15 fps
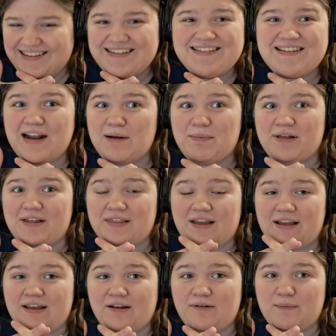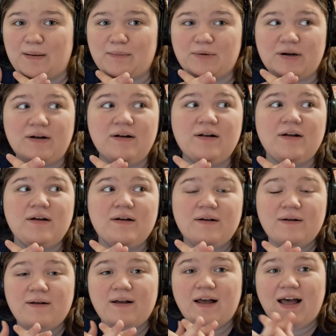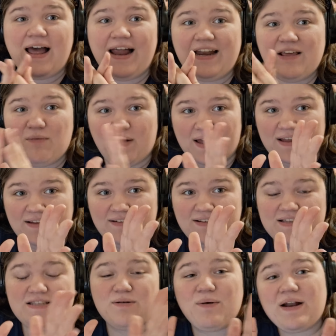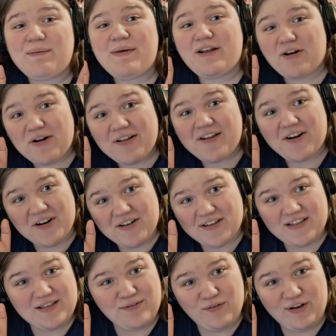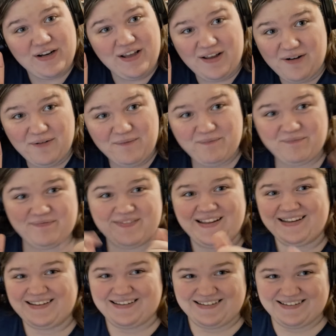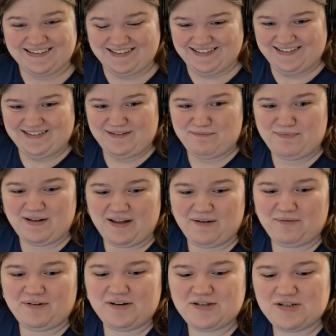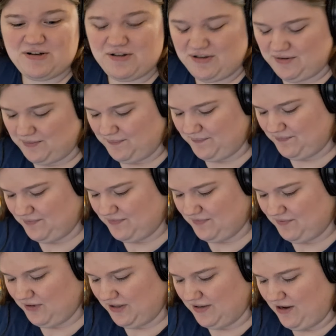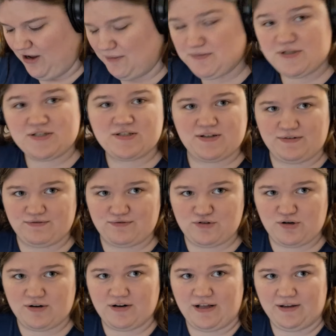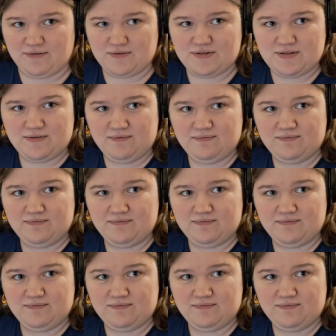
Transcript: It's terrible if I can't remember. Anyway, it's the one I made earlier in this video. But I want to show you what options I've drawn out.